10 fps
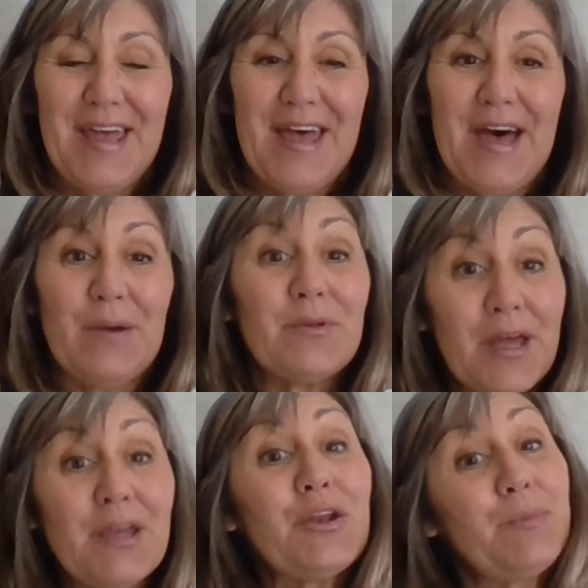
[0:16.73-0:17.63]
I would
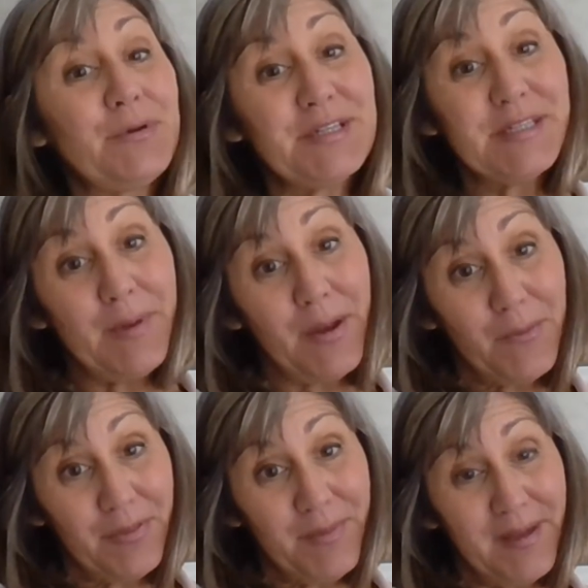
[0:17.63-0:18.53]
like you to participate
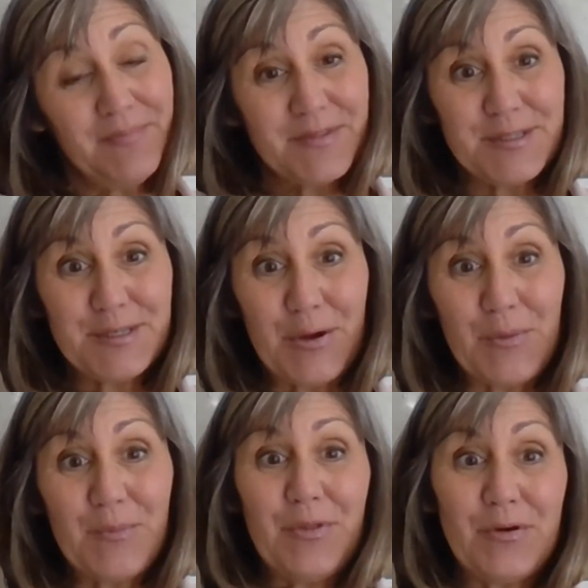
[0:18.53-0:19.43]
with me, so
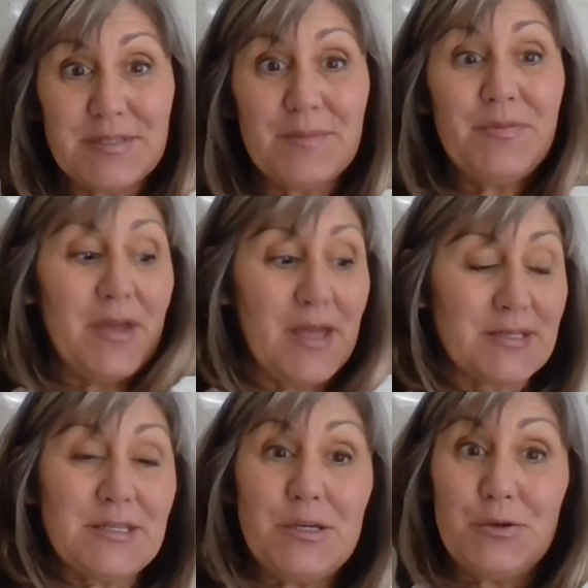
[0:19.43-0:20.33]
there are some things
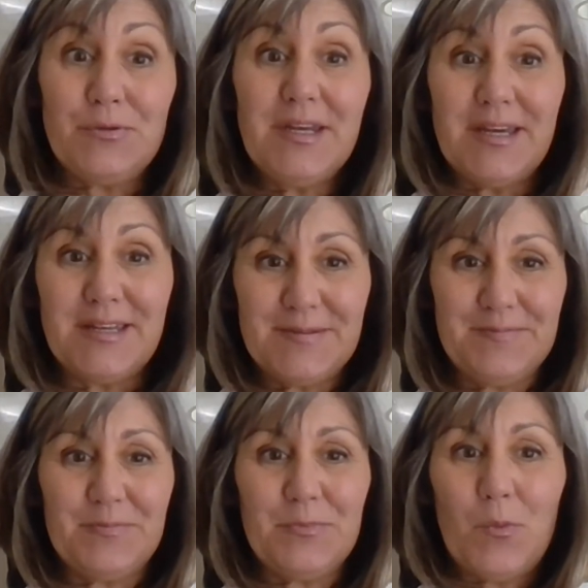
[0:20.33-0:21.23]
that you need.
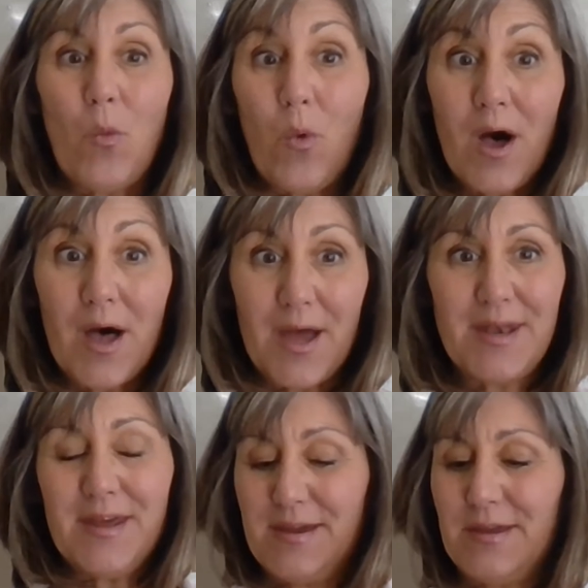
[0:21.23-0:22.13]

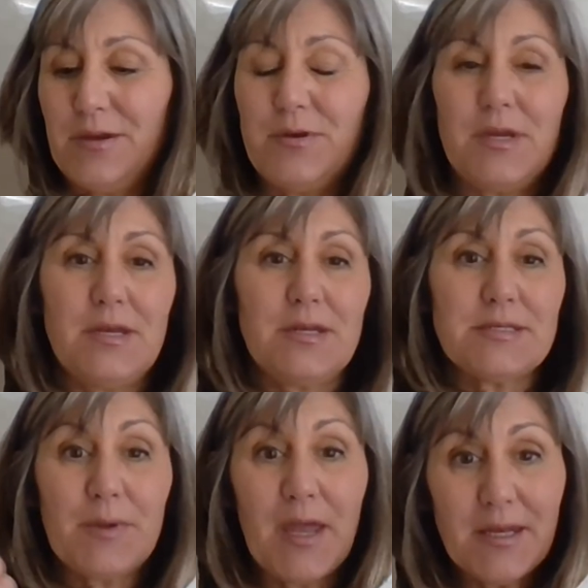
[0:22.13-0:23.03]
One, you need
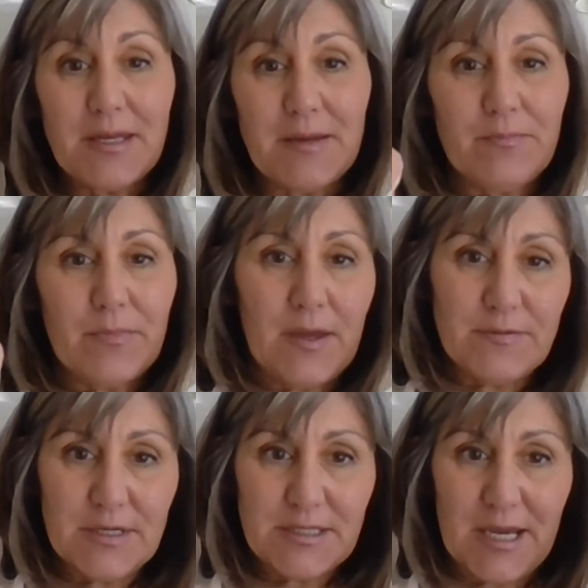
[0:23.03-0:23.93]
some candy. I have
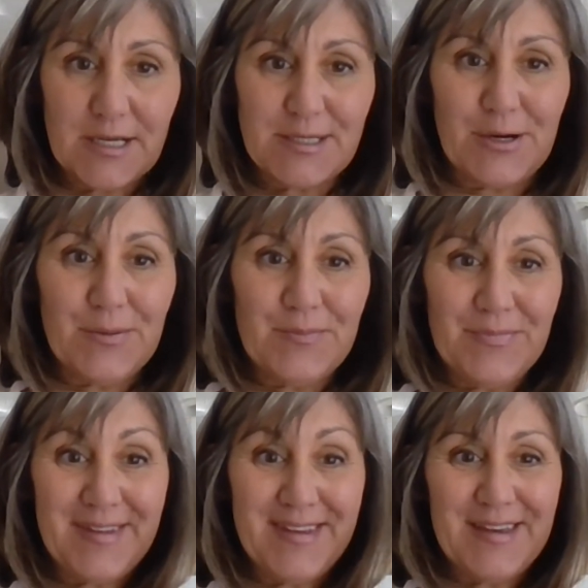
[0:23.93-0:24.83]
Tic Tacs here,
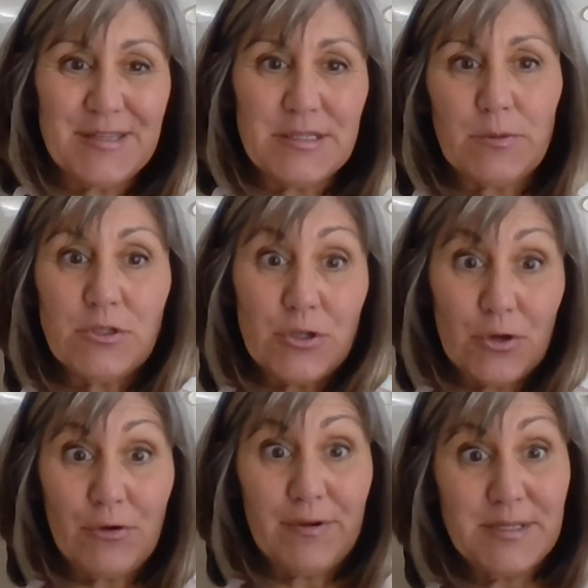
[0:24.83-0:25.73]
so I want you to
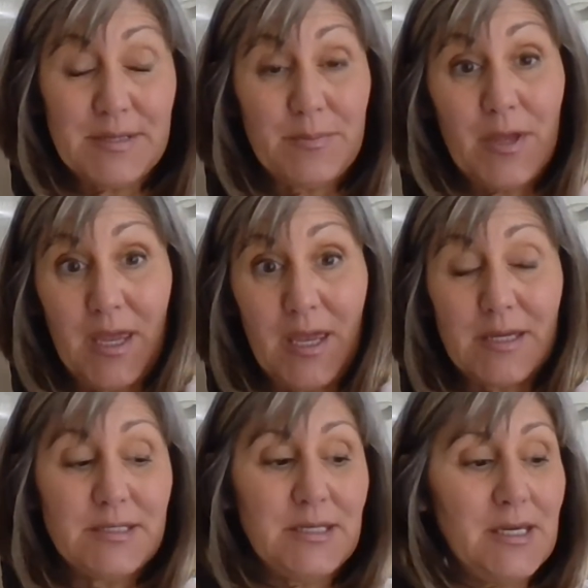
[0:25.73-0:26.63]
go find some
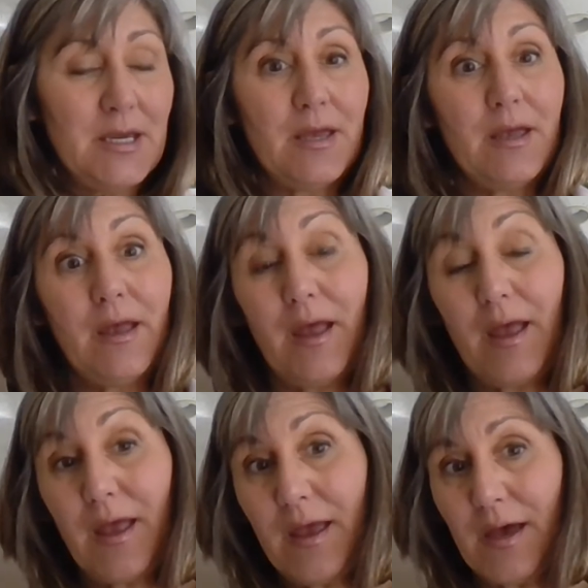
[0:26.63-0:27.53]
candy,
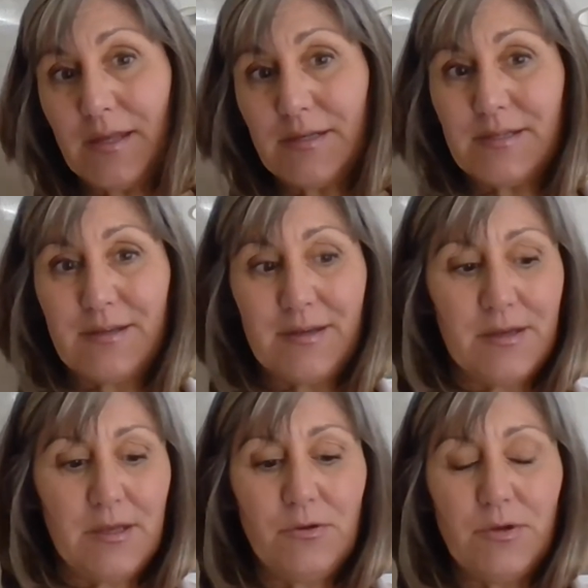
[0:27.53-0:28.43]
and
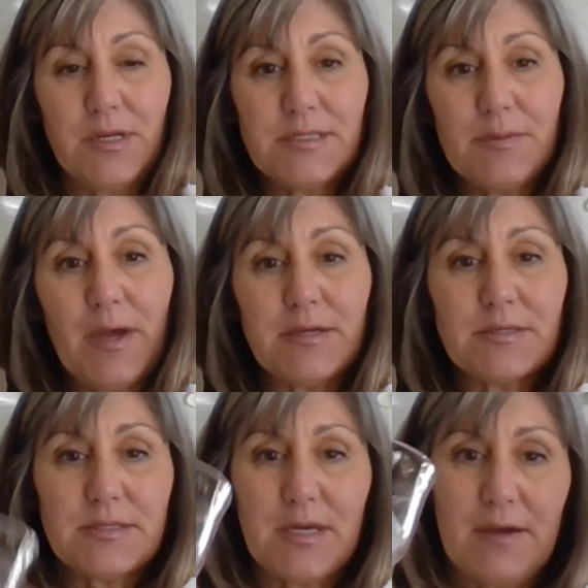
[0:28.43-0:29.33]
you need some
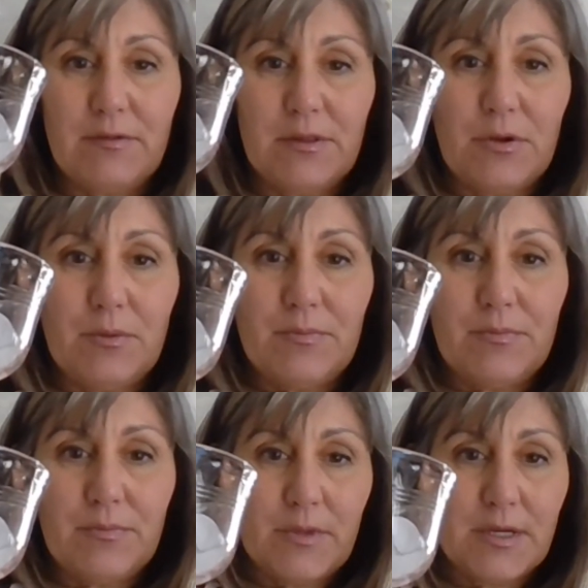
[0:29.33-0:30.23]
ice. I have a little
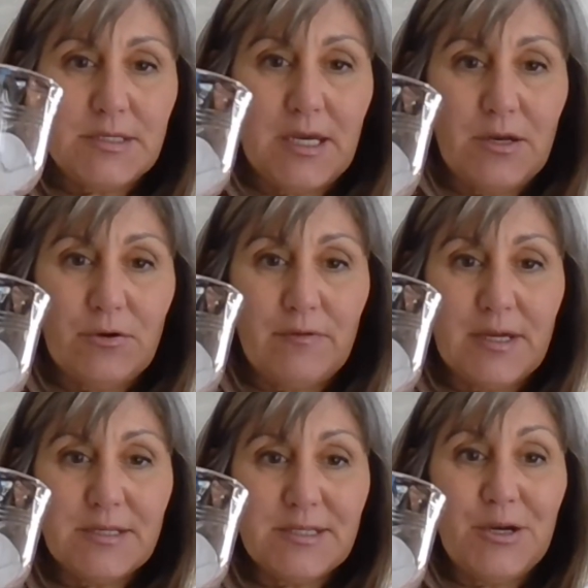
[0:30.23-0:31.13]
container of
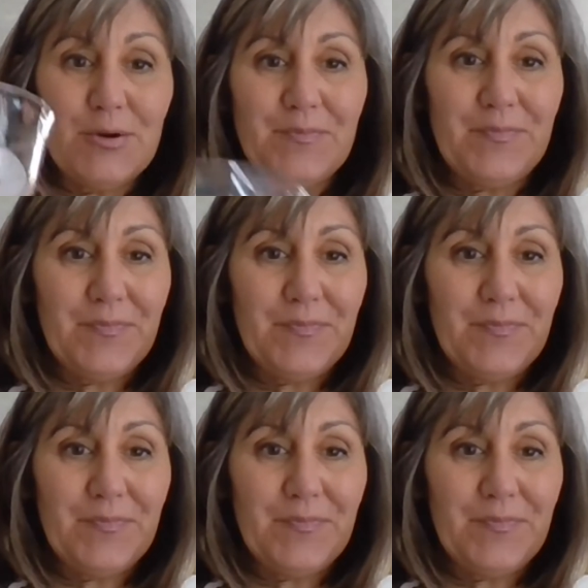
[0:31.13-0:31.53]
ice here.